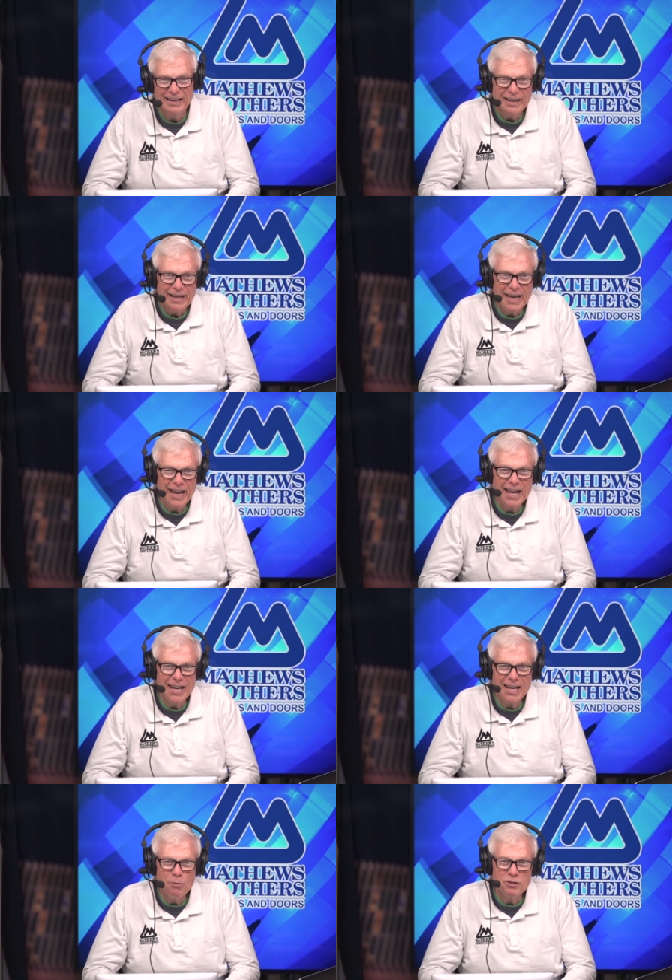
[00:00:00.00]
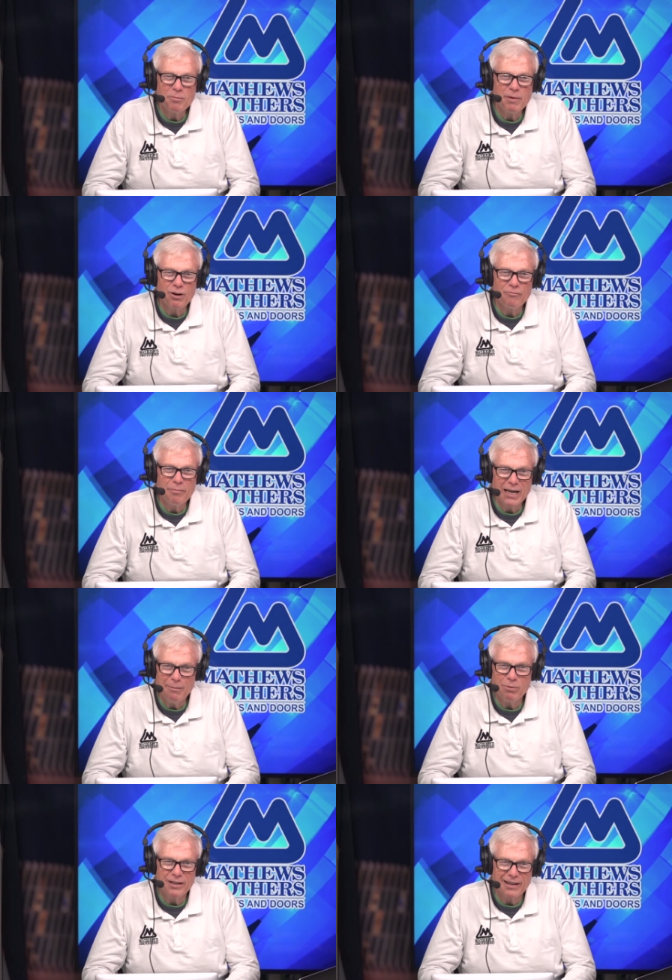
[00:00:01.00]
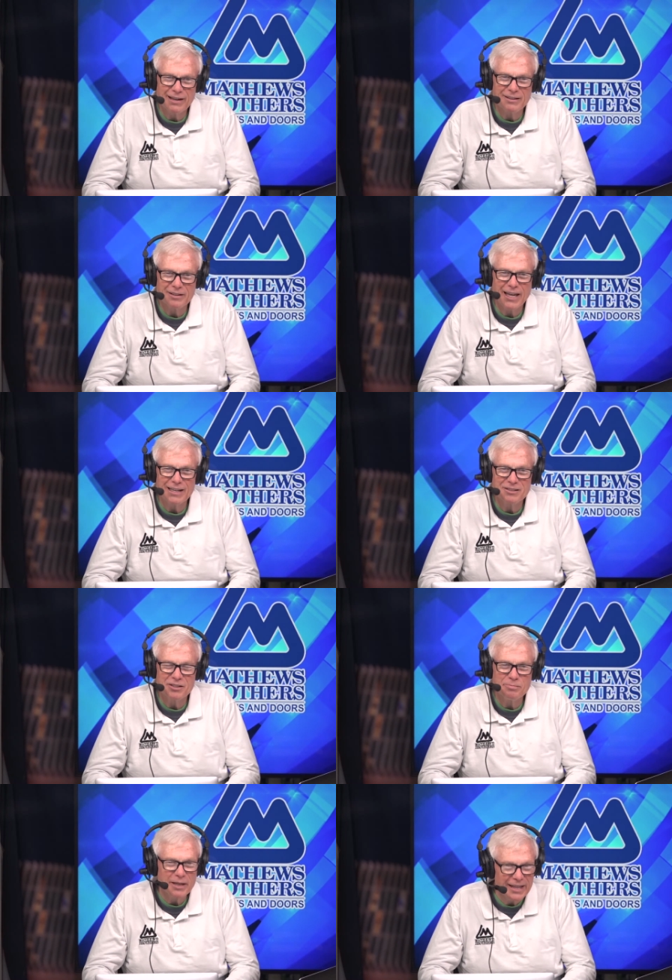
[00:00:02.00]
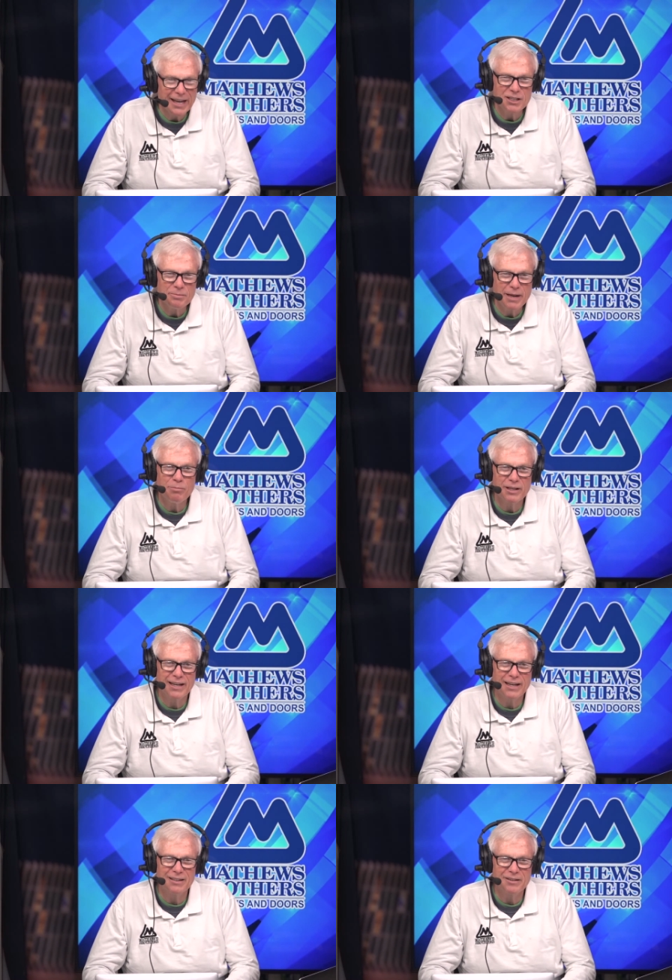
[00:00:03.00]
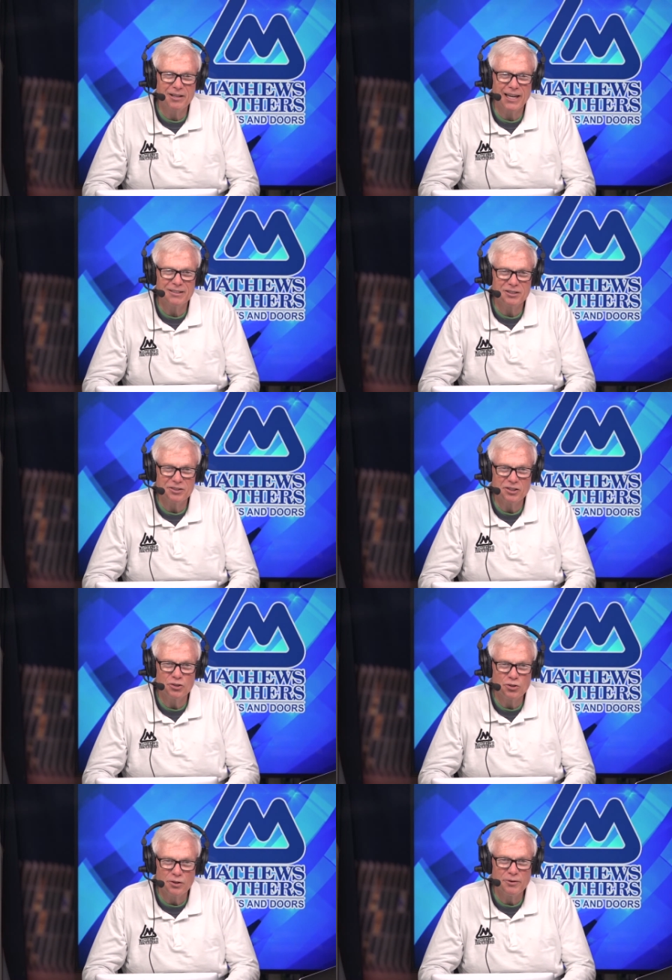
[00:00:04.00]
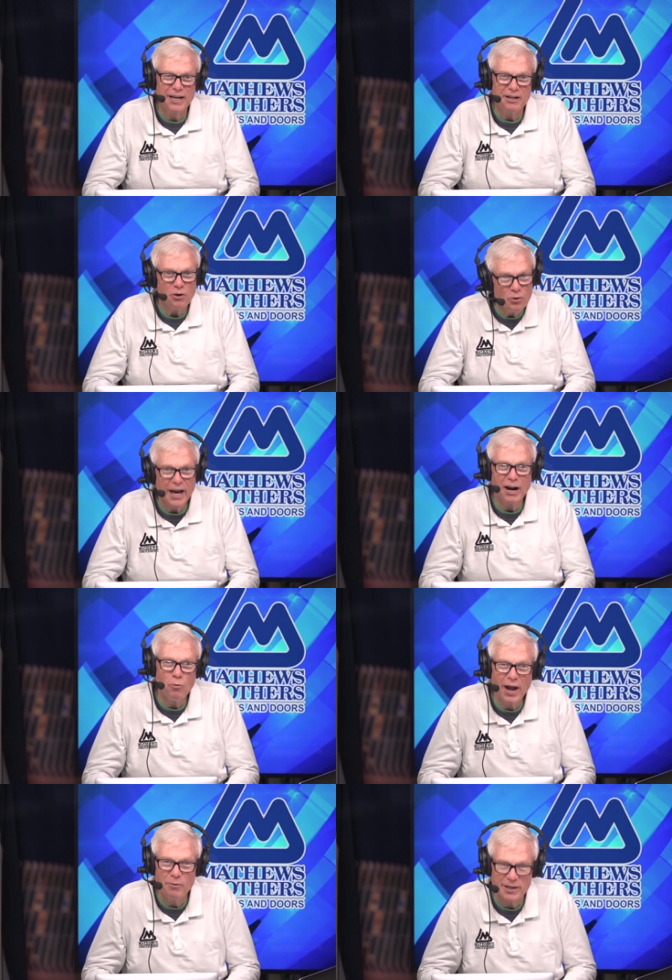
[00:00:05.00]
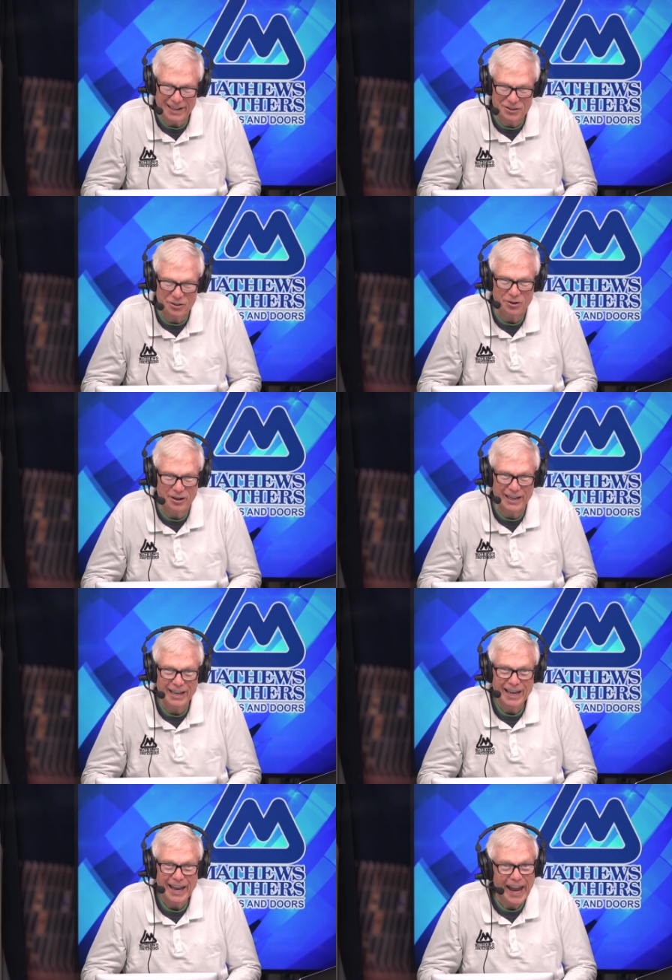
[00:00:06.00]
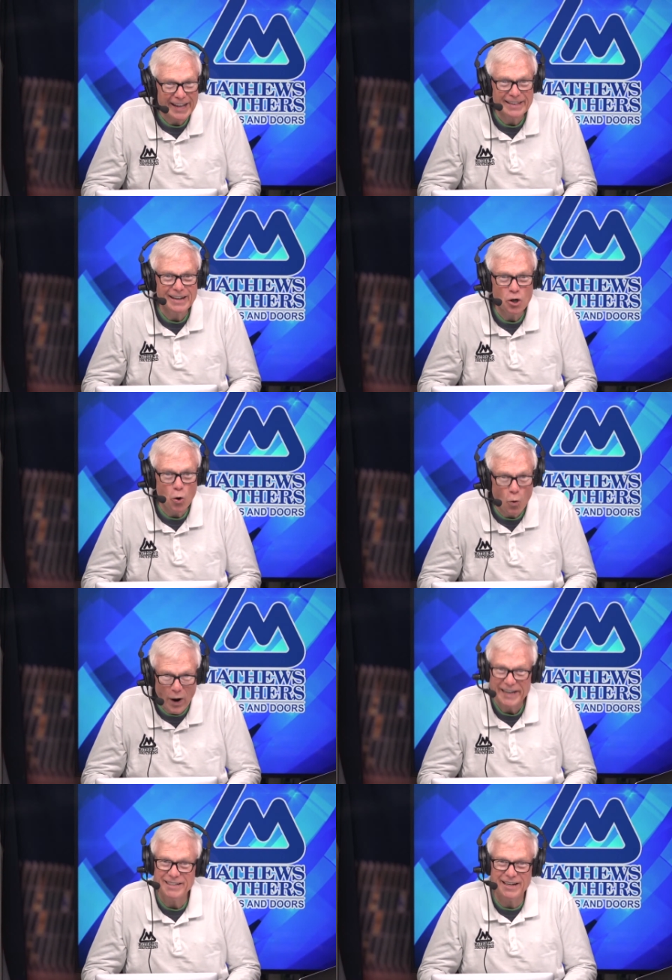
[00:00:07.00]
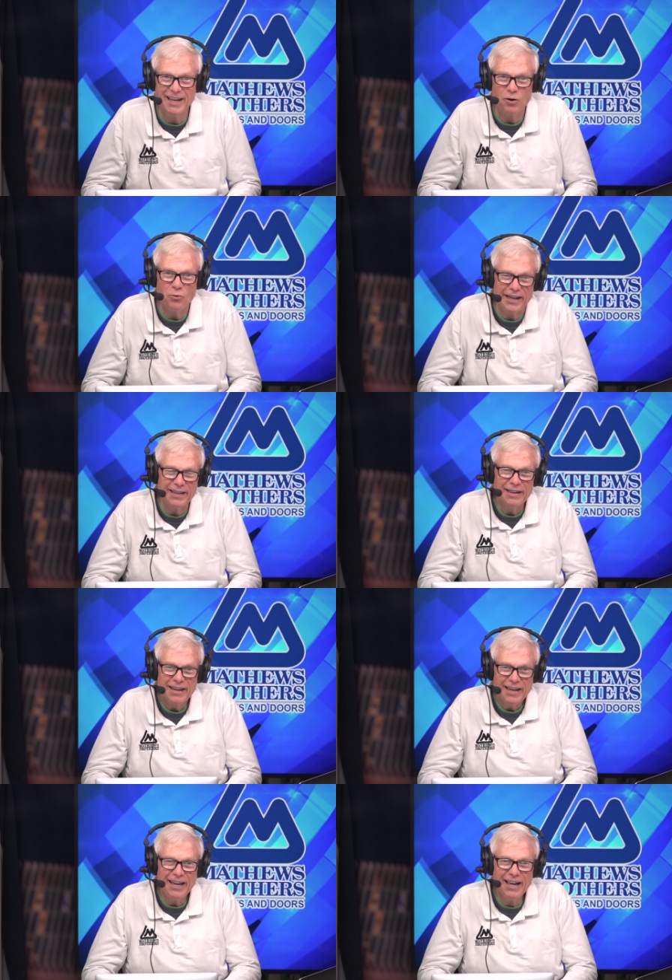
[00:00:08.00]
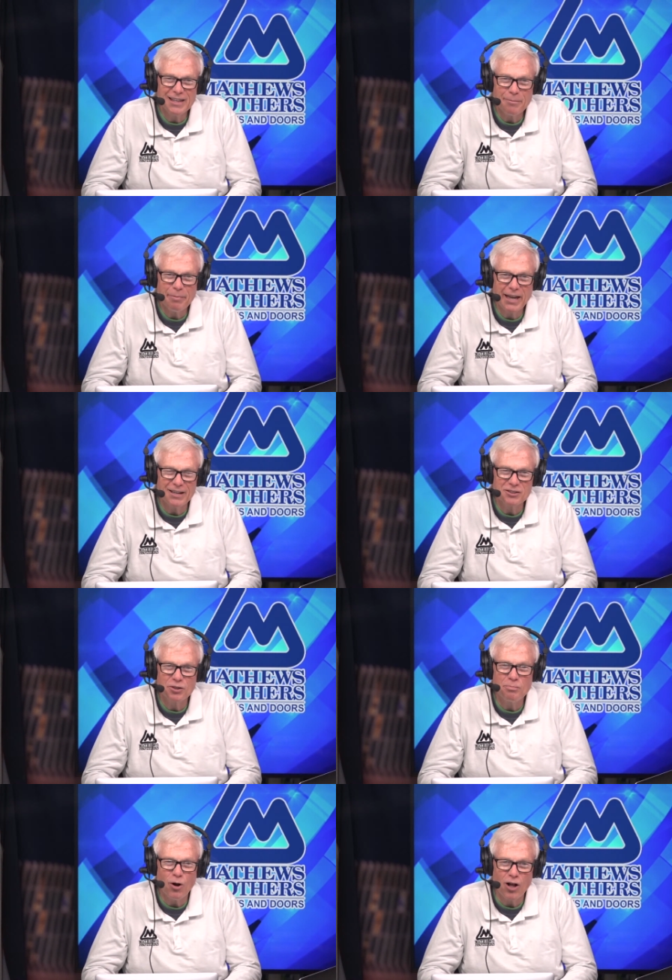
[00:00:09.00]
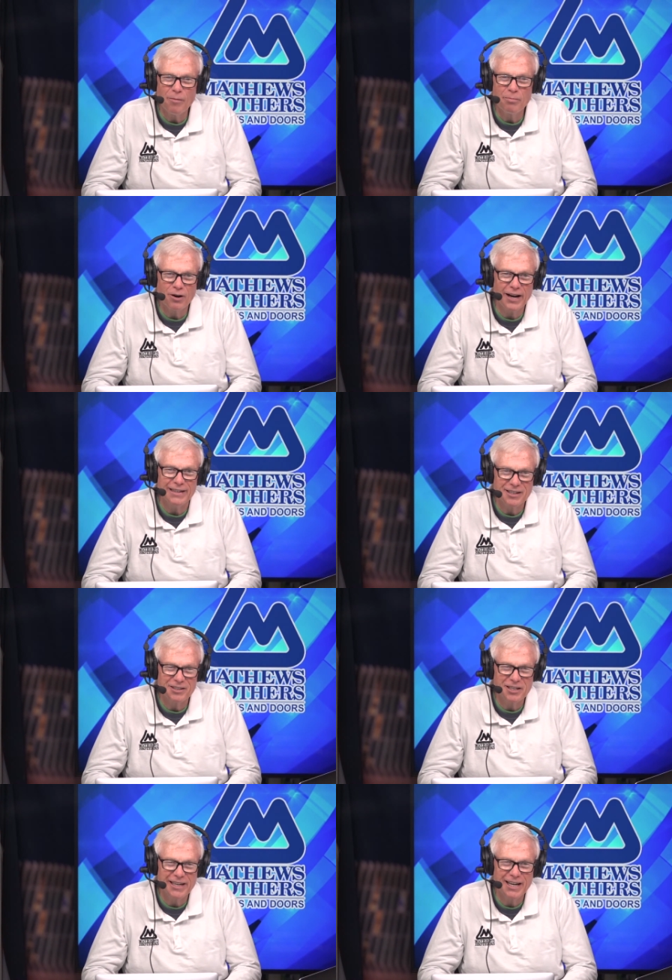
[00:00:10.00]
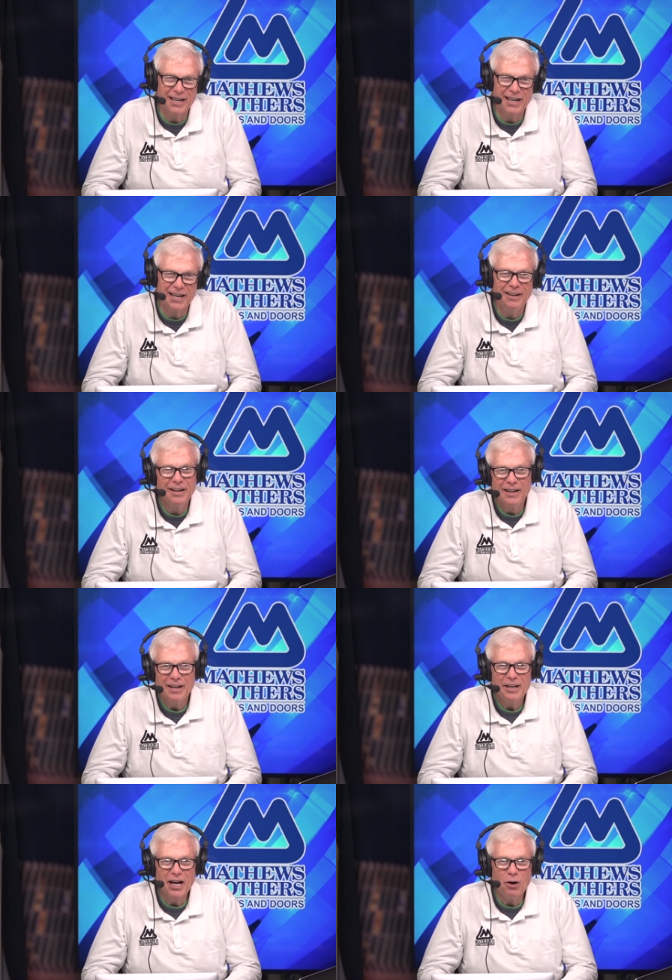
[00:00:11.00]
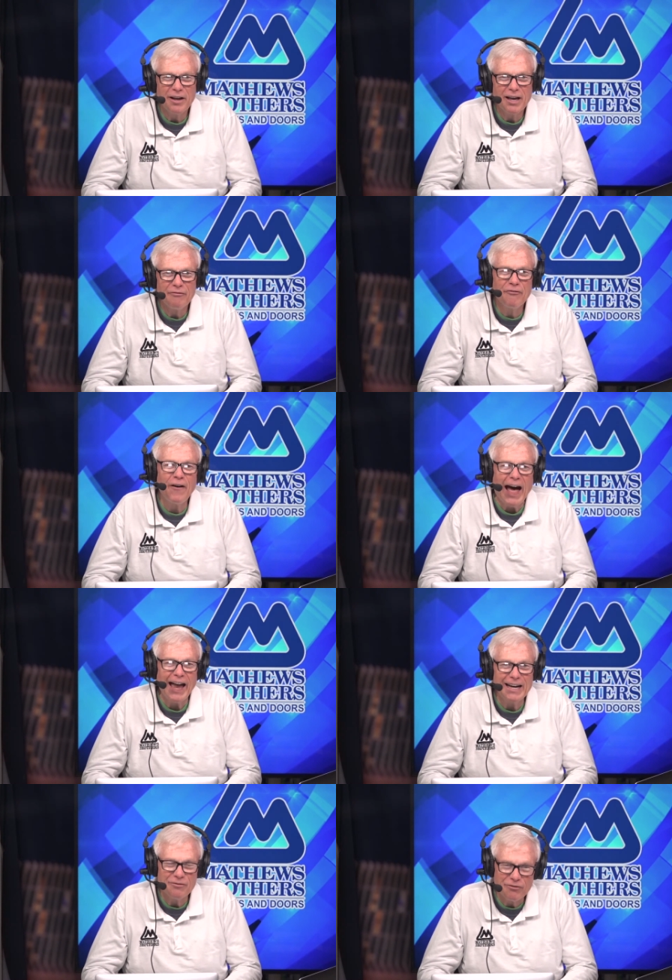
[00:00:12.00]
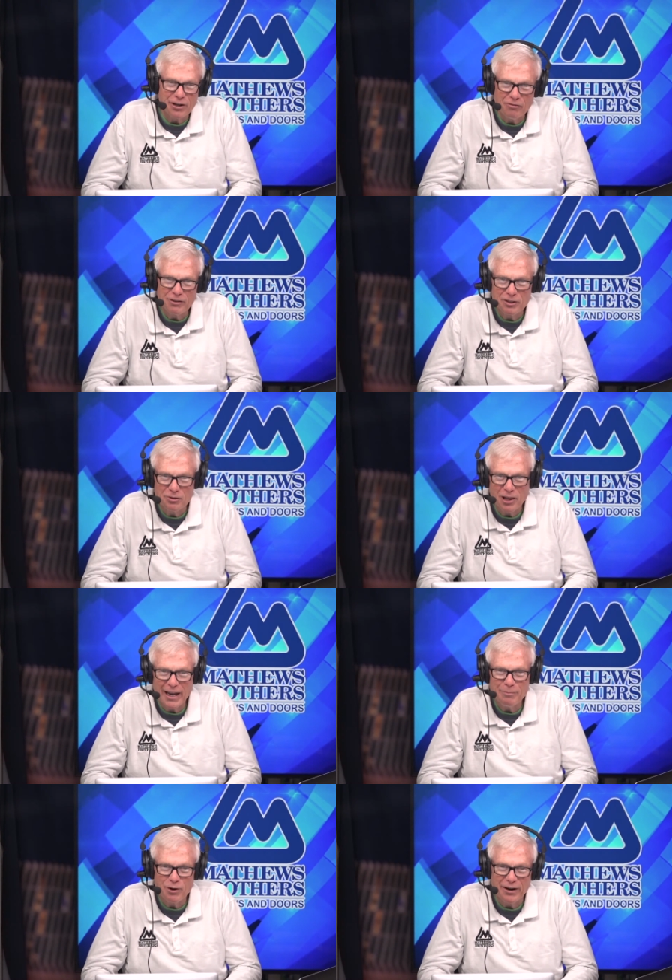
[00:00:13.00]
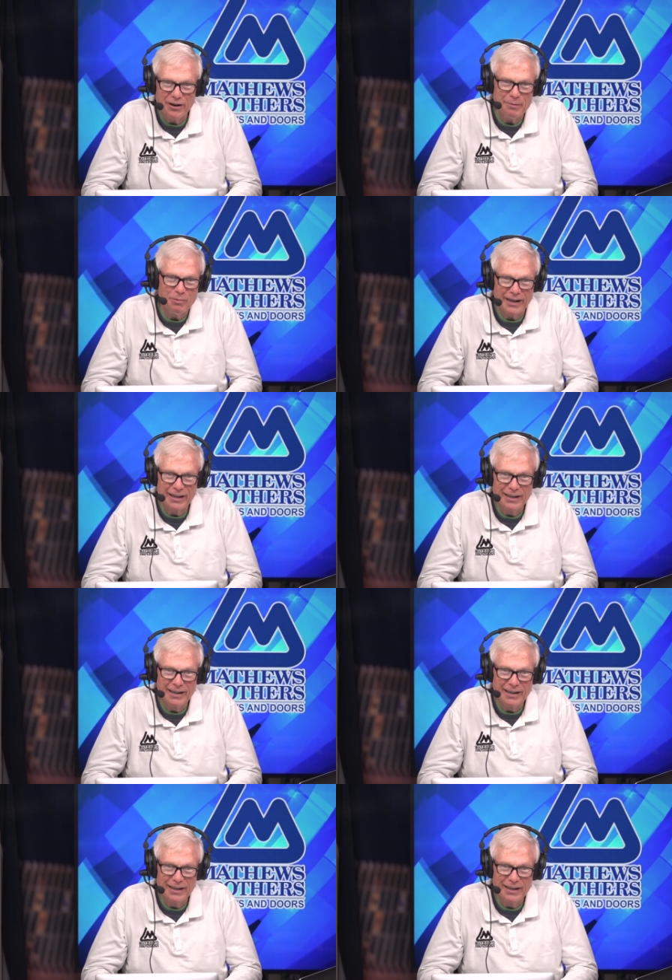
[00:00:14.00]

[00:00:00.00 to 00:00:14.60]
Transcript: he was a member of many protected classes, but not as many protected classes as Joy Reid, who got away with that story. He didn't quite get away. He had to pay a small price. It's like getting a fine for an overdue library book.